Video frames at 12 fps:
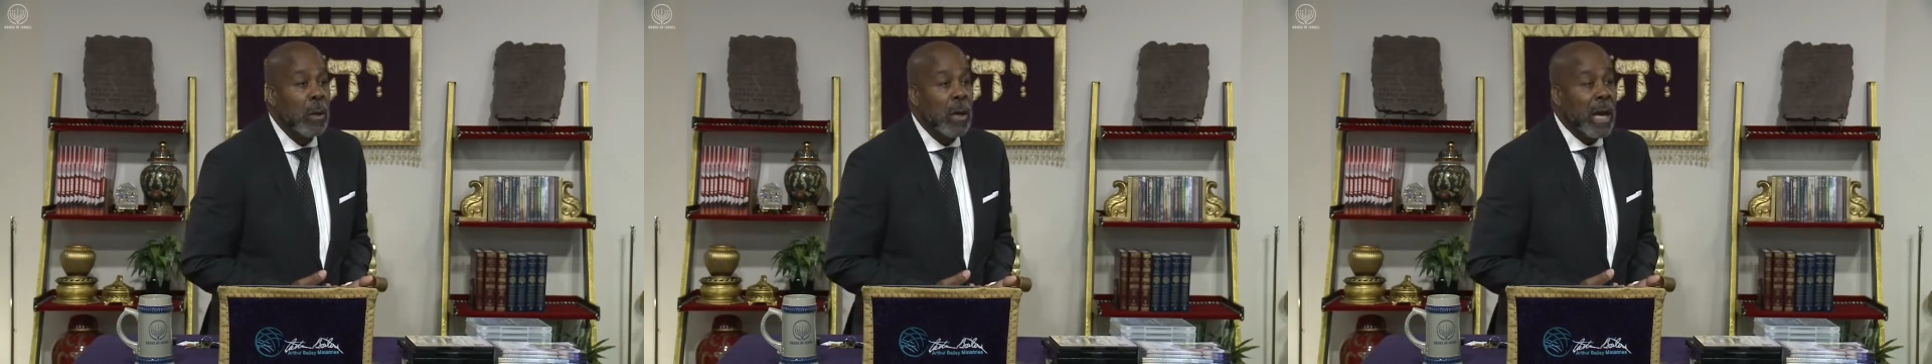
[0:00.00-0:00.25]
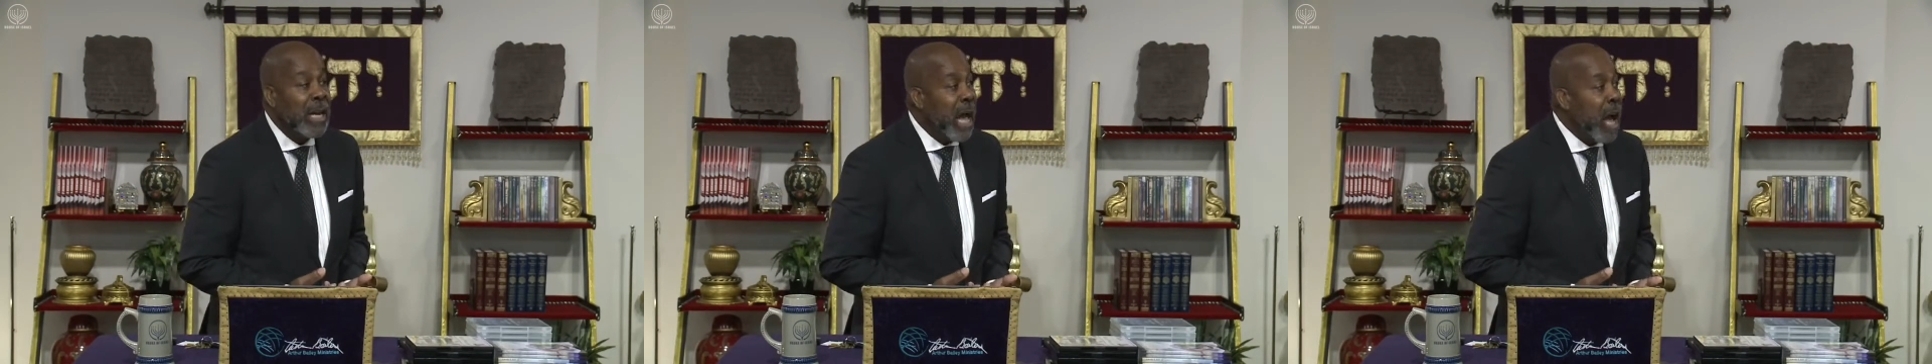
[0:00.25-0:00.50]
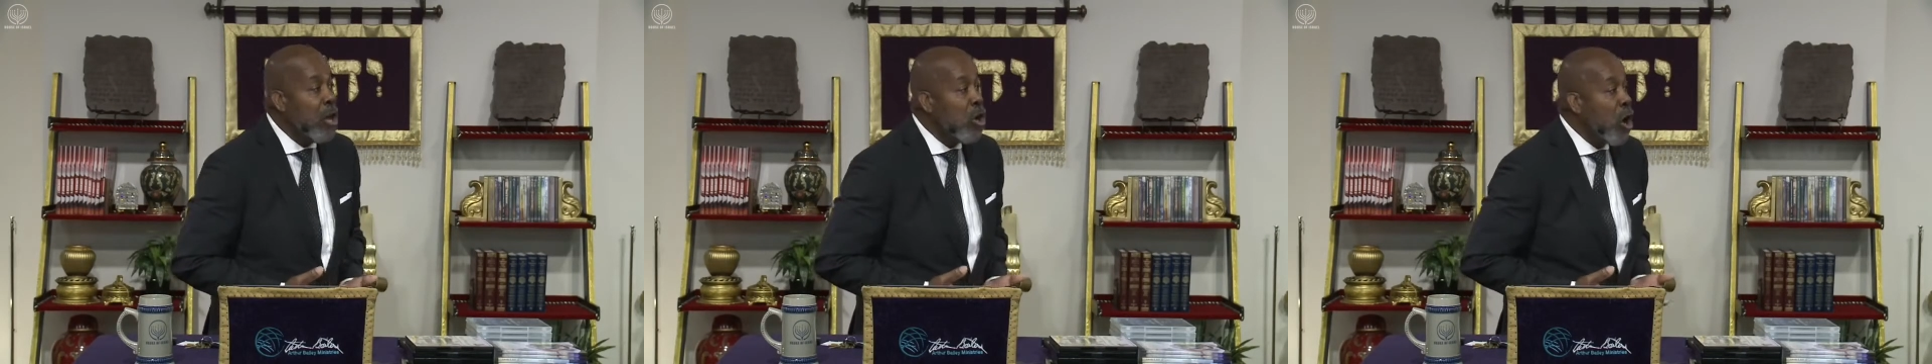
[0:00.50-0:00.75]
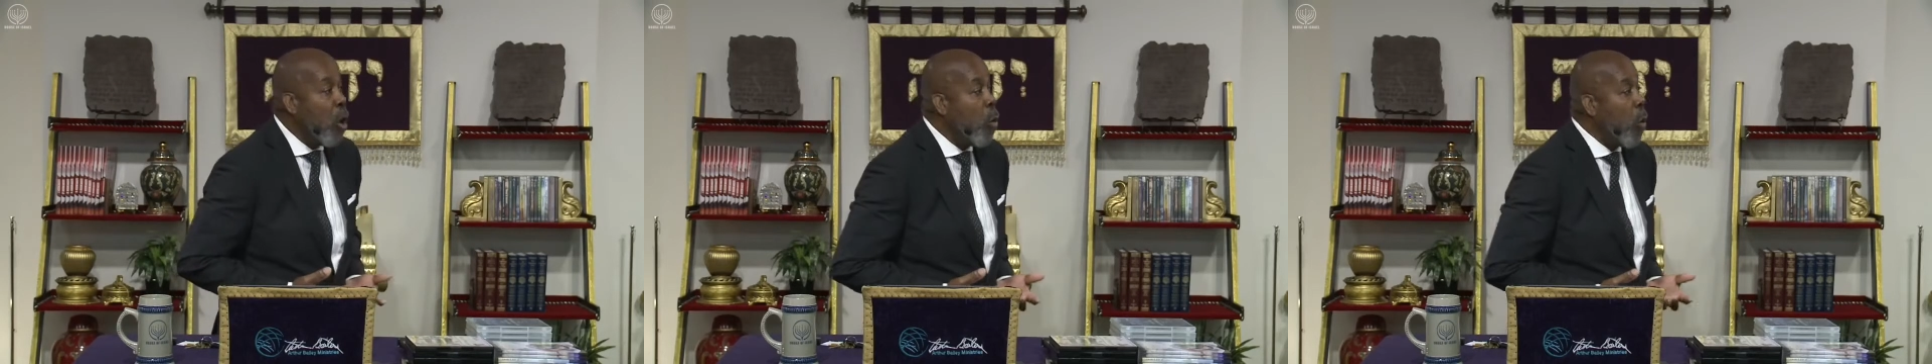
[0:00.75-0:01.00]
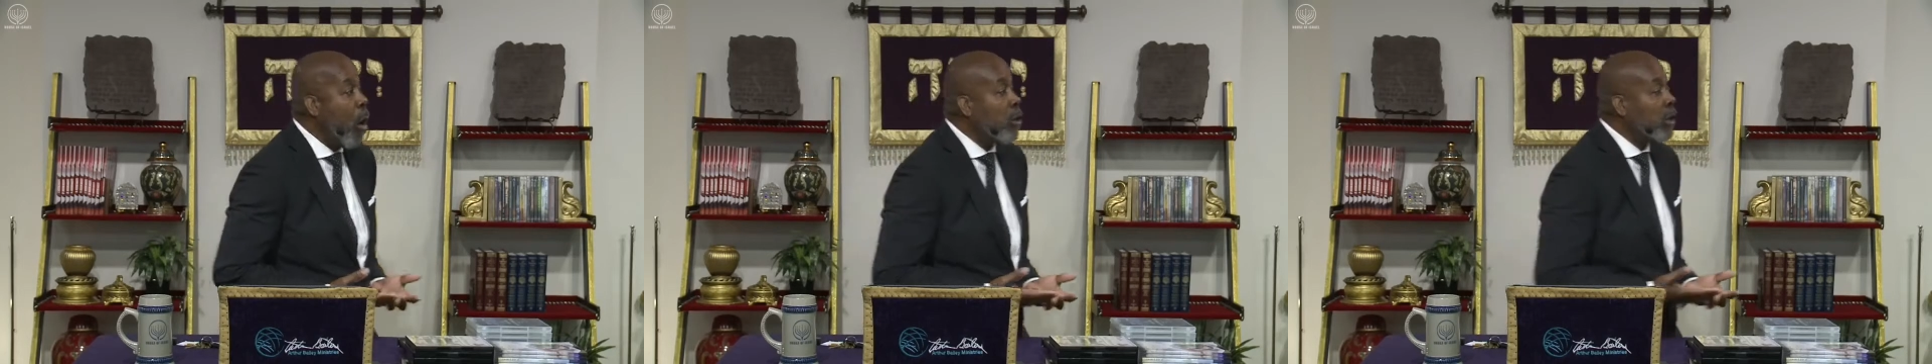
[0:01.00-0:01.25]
And how are you going to walk